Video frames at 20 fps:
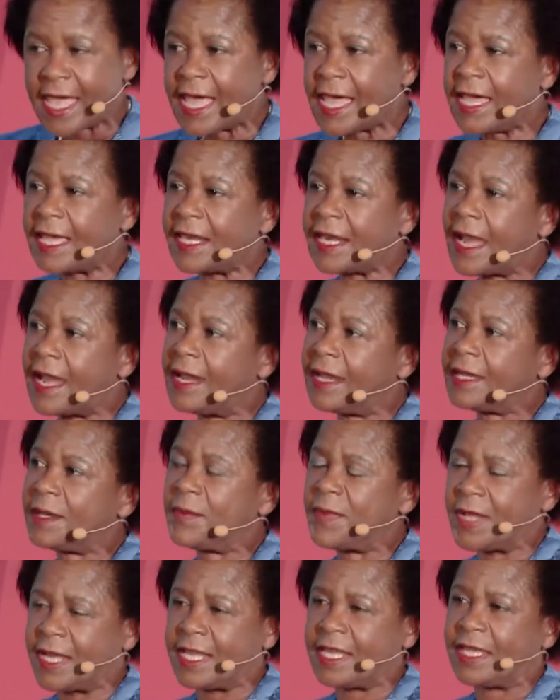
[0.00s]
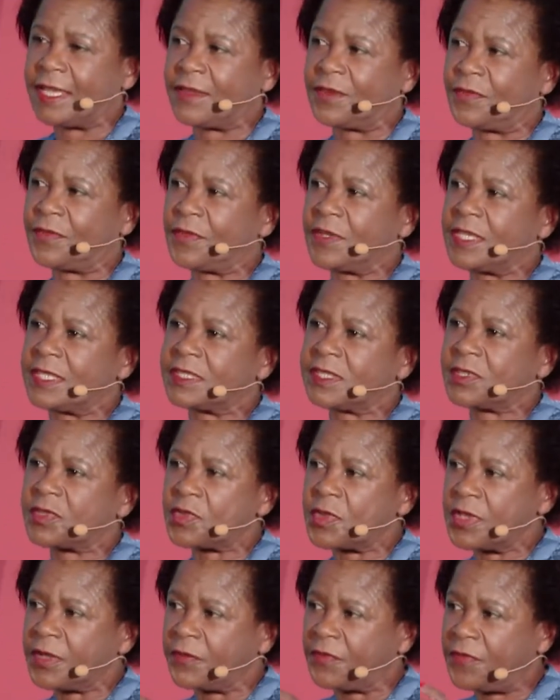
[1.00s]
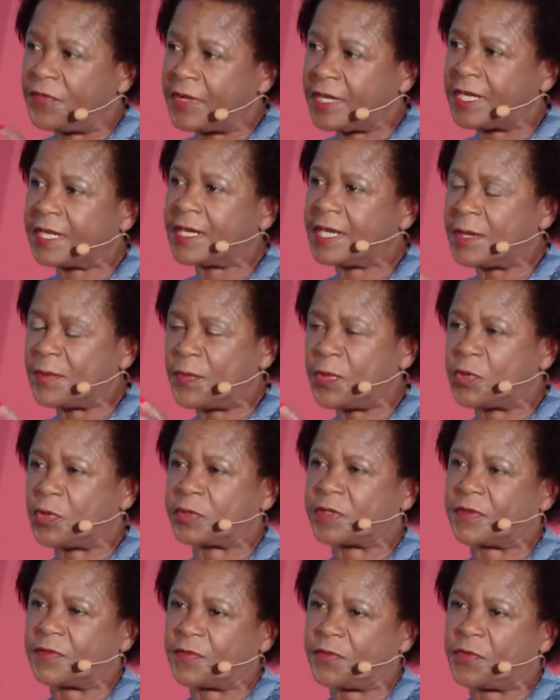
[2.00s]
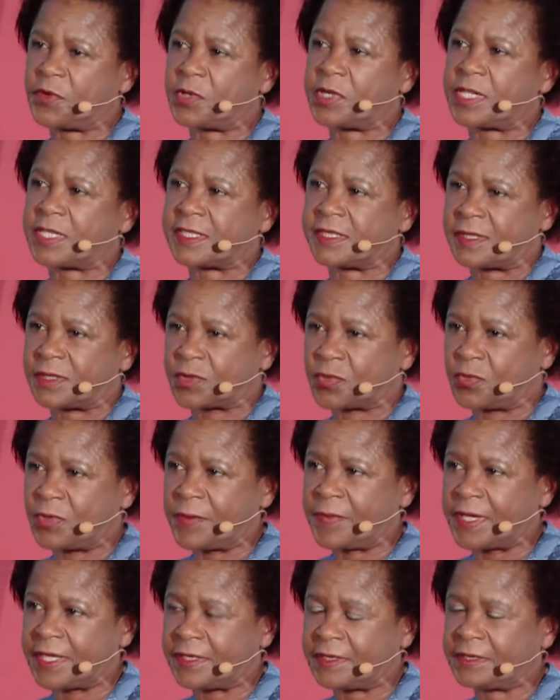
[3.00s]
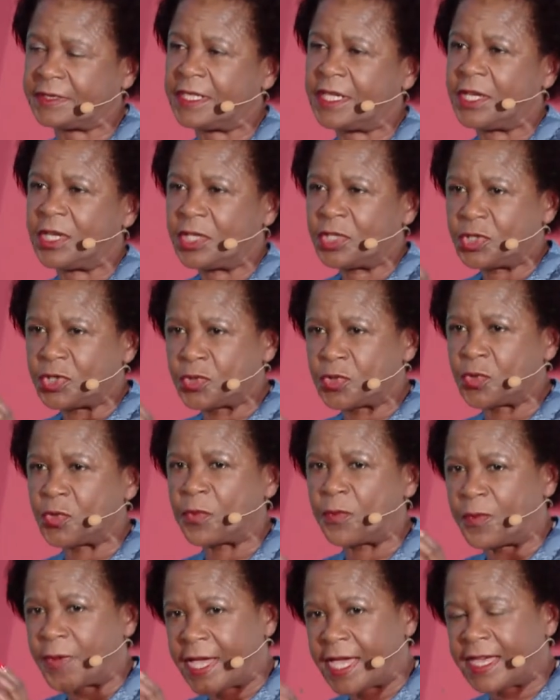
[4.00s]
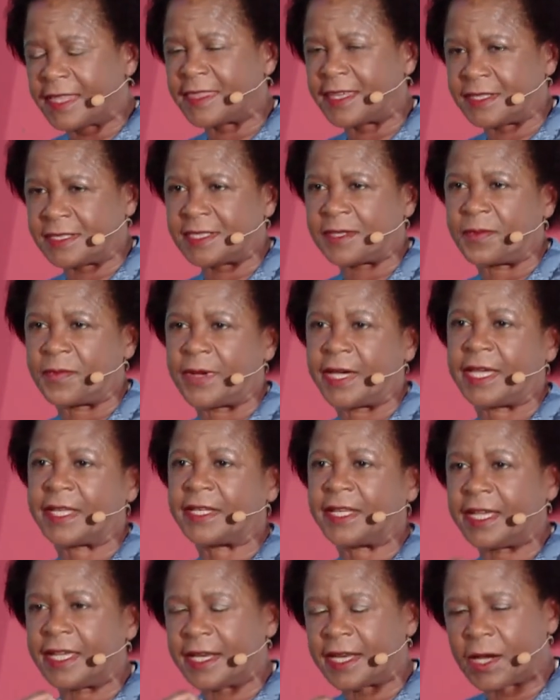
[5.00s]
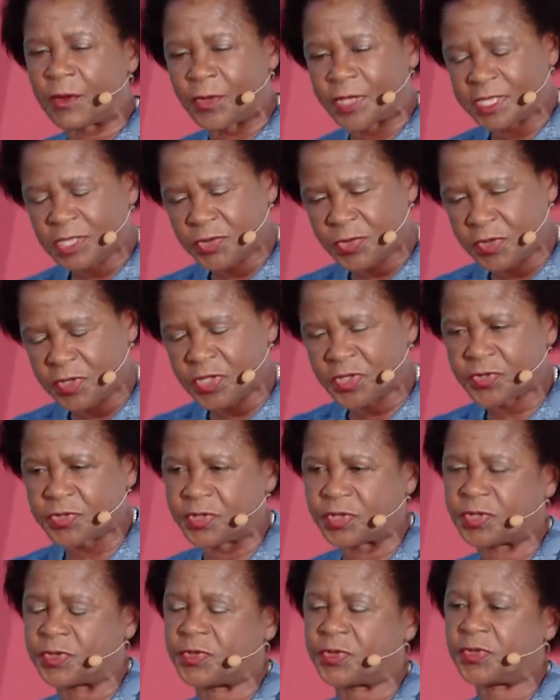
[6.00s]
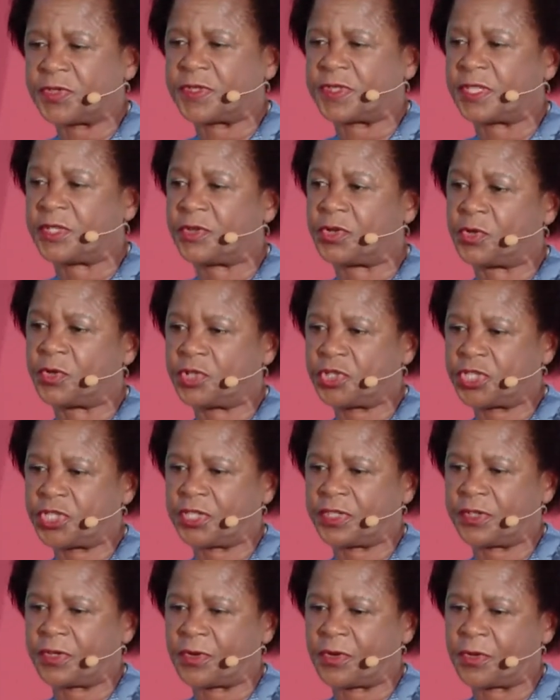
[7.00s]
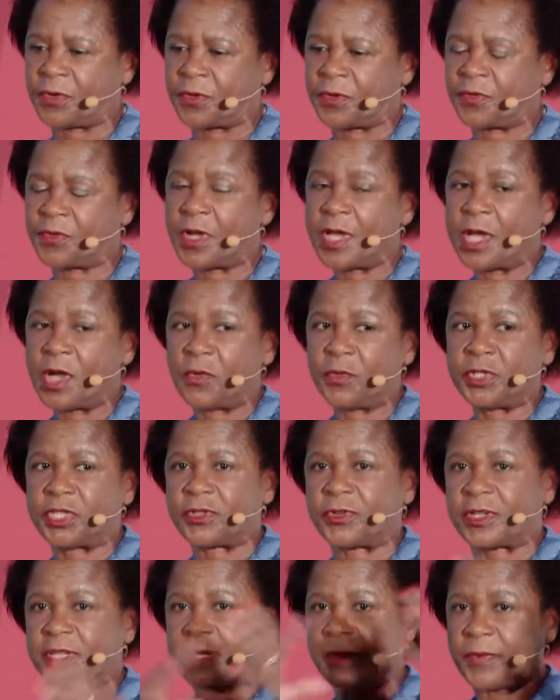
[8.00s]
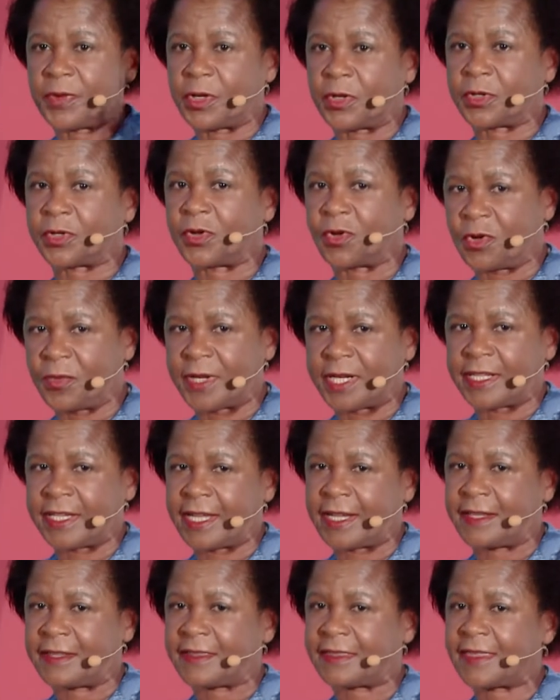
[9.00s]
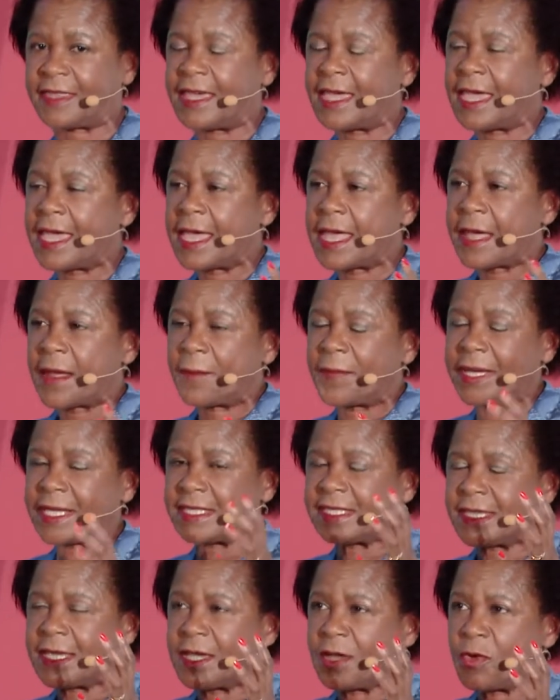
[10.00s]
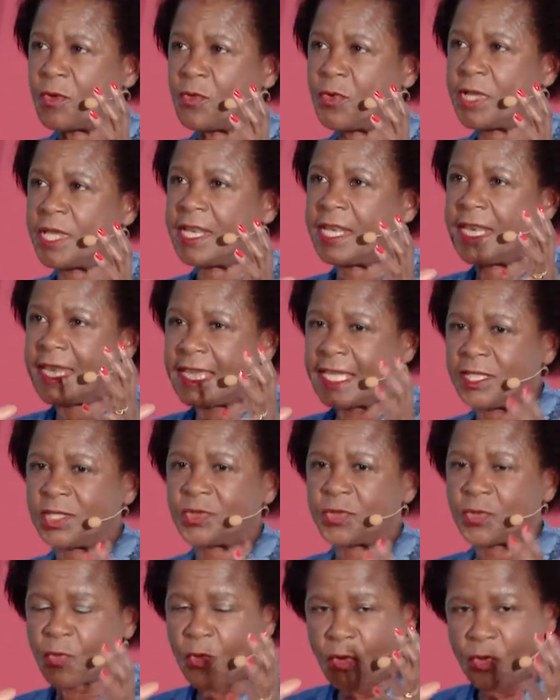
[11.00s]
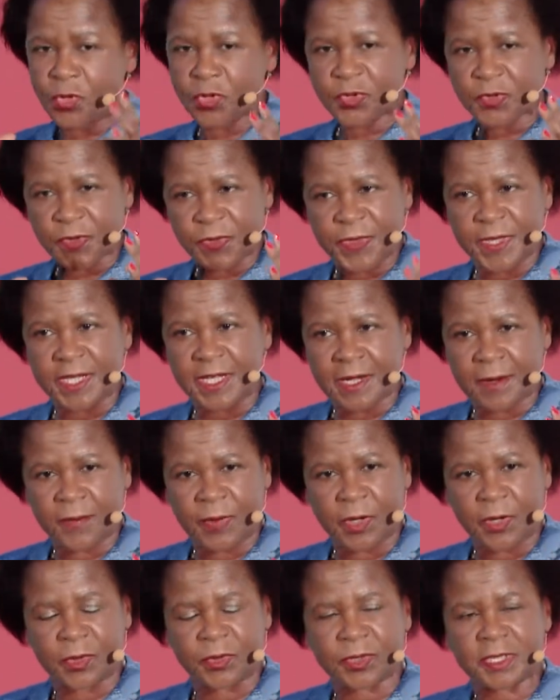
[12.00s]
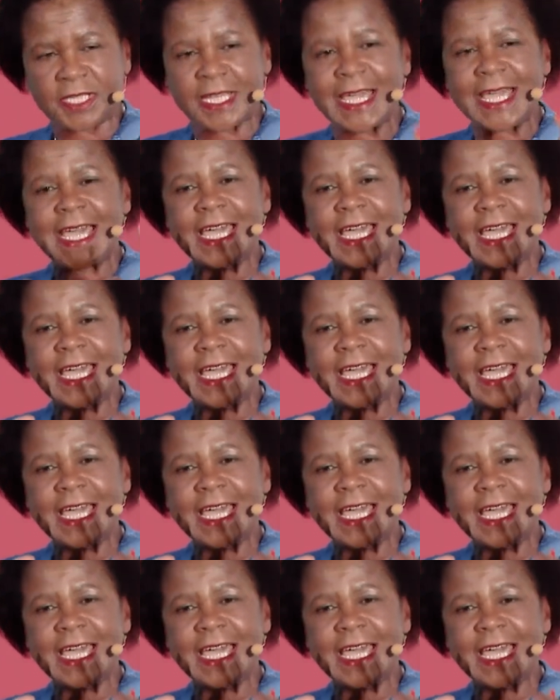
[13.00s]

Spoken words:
And I believe it's very important for us as women to bear that in mind. And I want to introduce the notion of, we're talking about global health, but we need to also think about